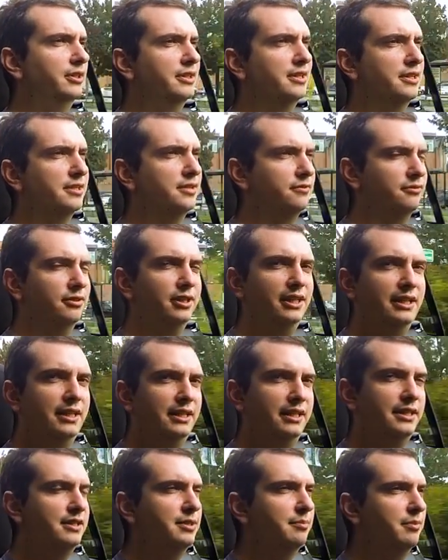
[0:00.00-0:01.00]
doesn't really
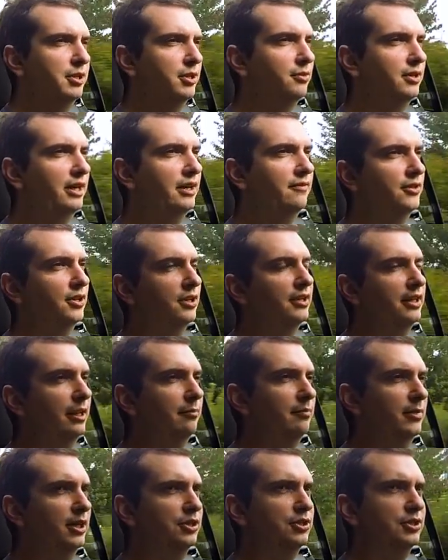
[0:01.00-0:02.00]
need to be revved all
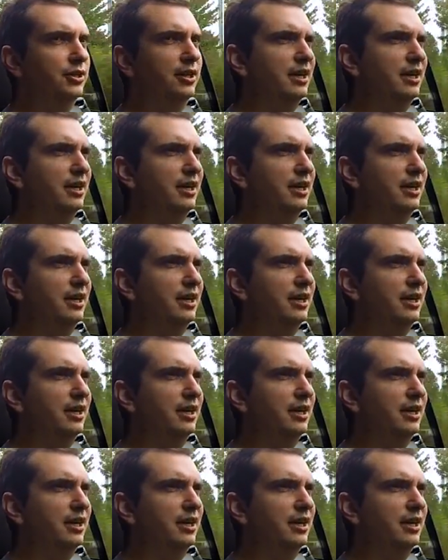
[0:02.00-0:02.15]
that much.